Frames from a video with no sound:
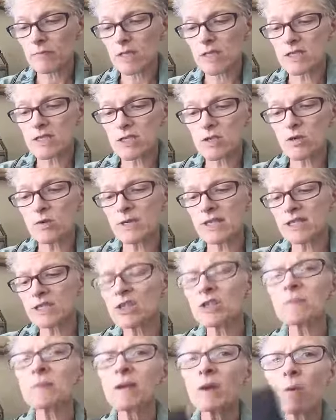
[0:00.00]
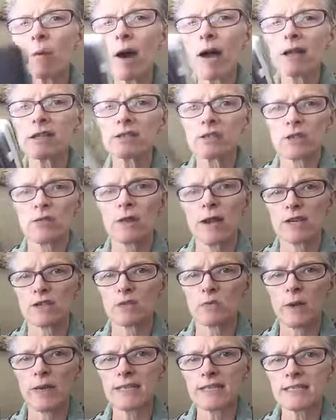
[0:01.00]
So it took me a while to
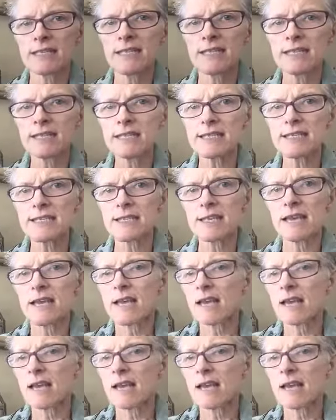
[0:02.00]
graduate to this,